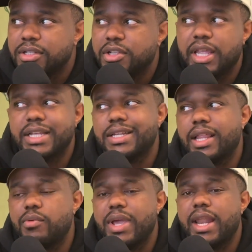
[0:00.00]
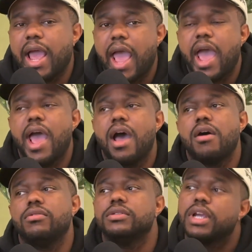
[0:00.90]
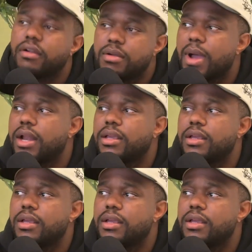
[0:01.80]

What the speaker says: So like it's not like we gotta house everybody.